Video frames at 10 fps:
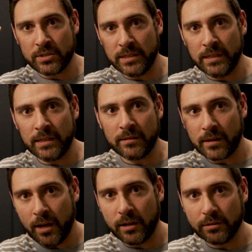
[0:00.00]
seeing in the
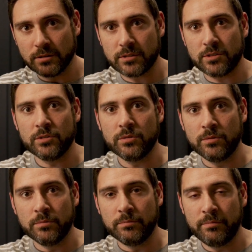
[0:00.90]
goggles
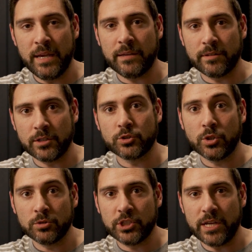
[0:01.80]
to make the
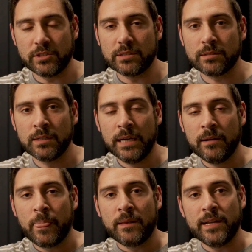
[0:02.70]
control changes.
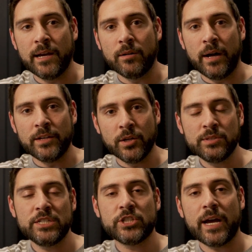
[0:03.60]
Now, I know
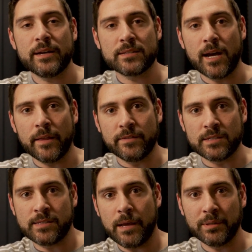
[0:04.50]
DJI's got the
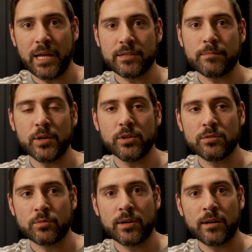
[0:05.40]
stabilized
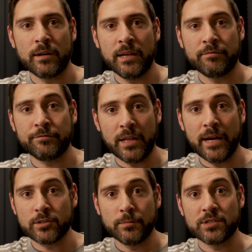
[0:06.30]
modes where it
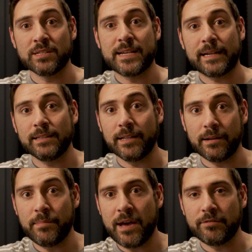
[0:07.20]
flies almost exactly like
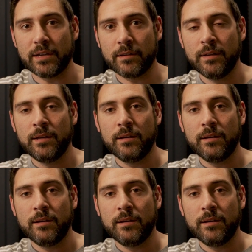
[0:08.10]
a Mavic,